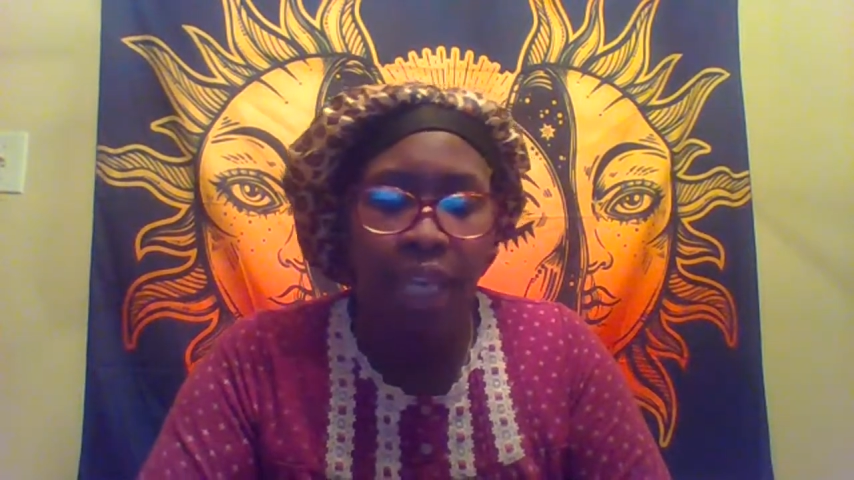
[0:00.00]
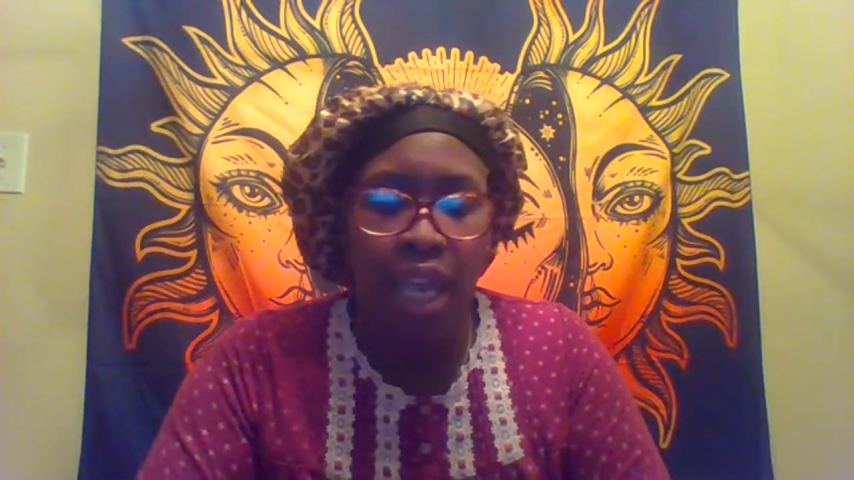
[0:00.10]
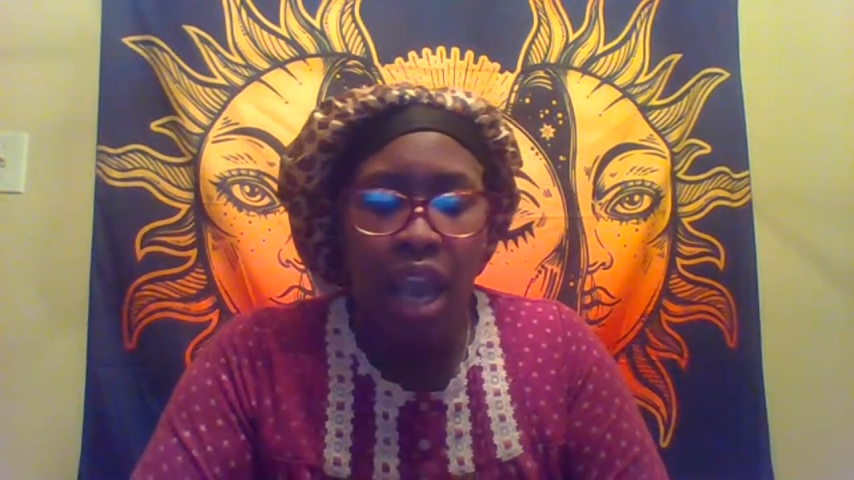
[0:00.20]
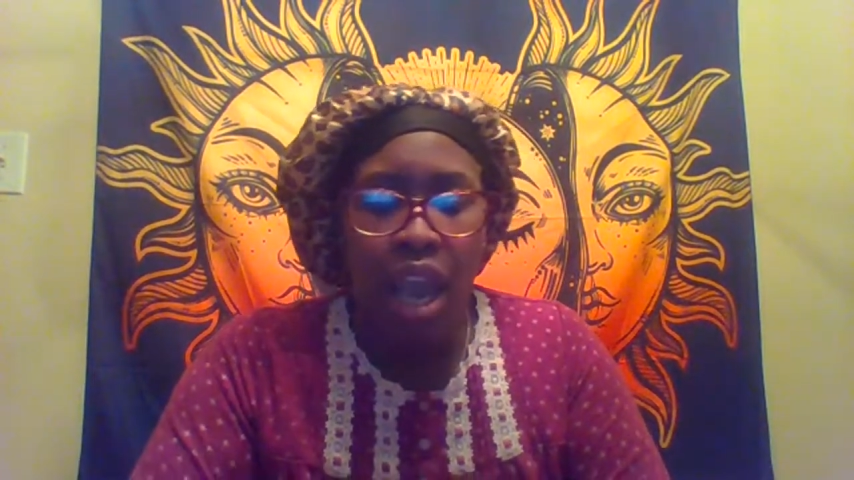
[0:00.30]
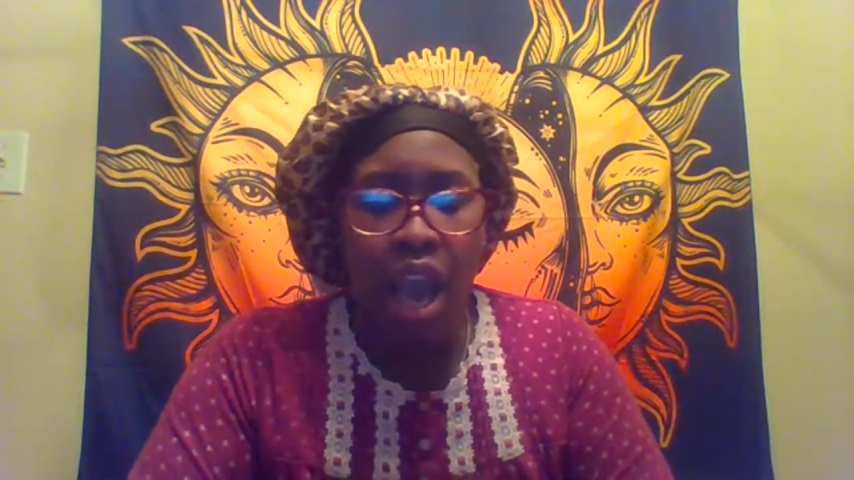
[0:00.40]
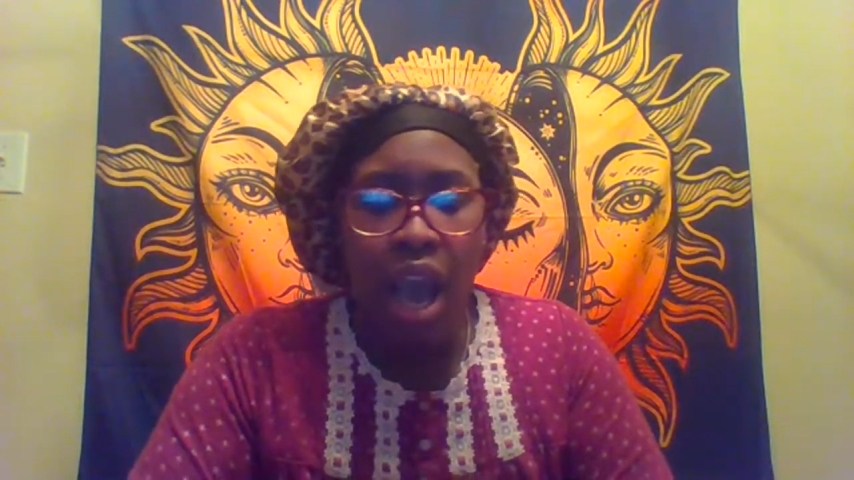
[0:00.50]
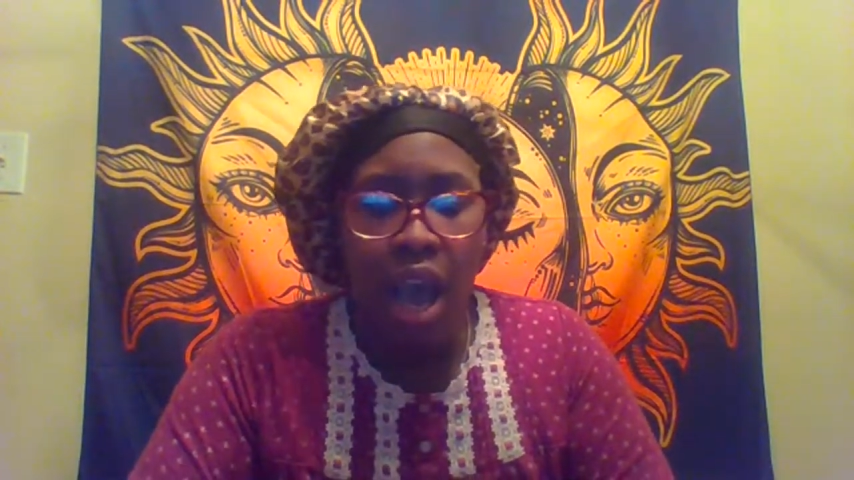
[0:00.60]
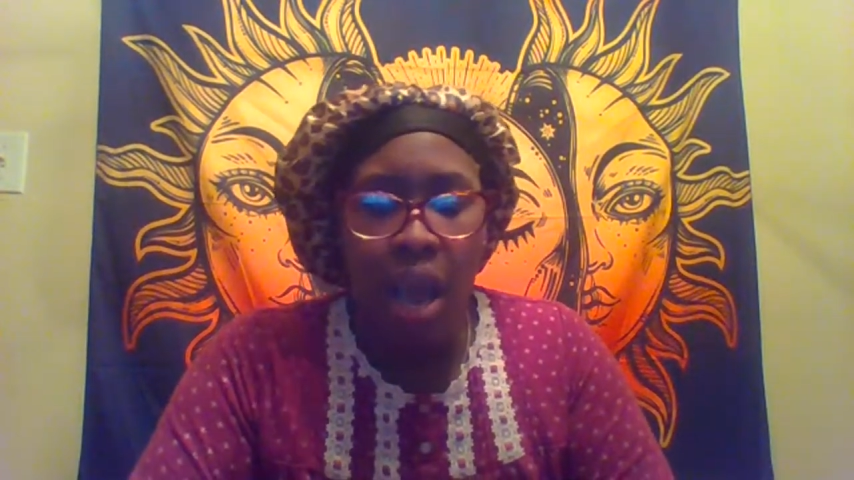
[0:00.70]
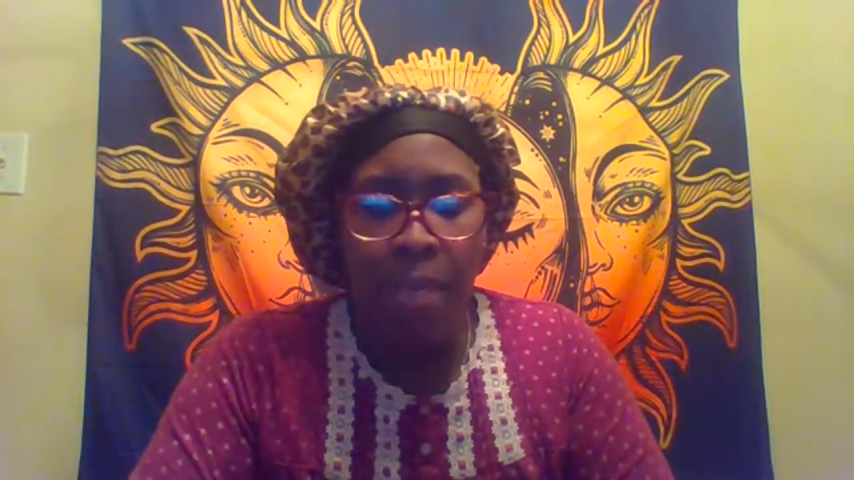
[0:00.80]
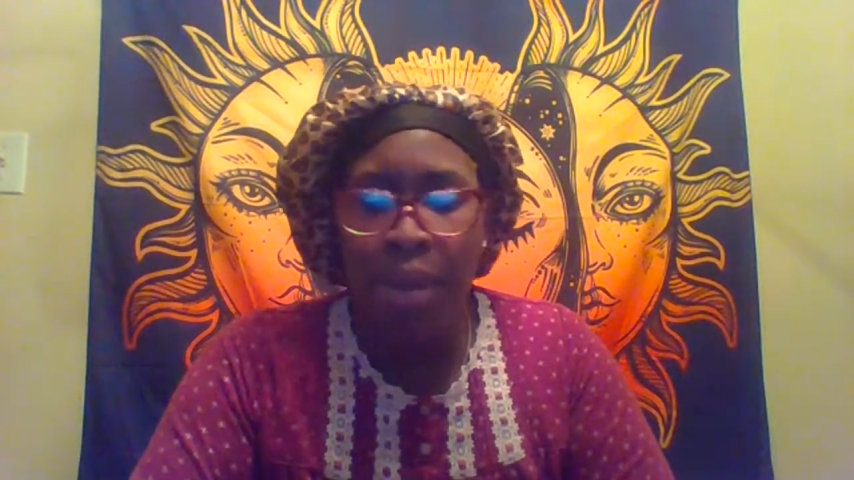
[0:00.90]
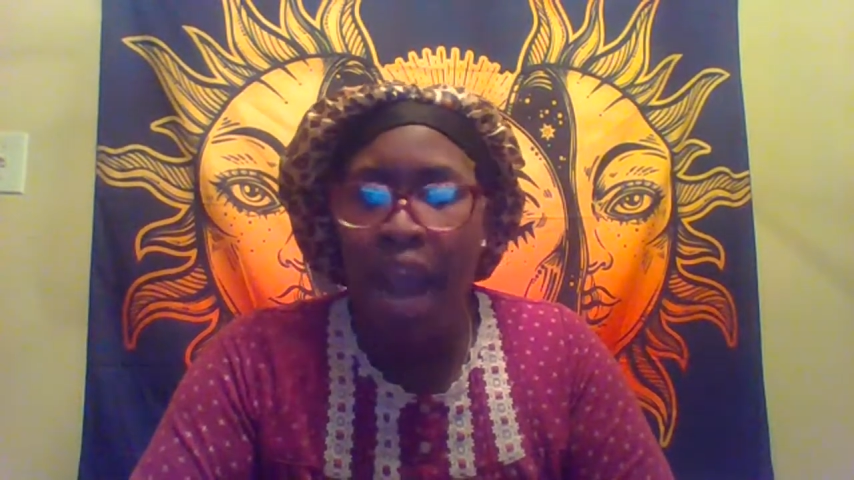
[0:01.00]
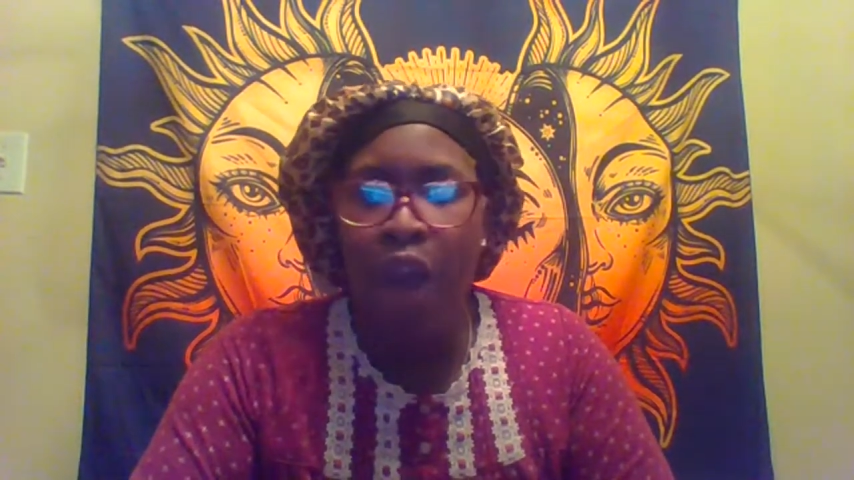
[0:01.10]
But I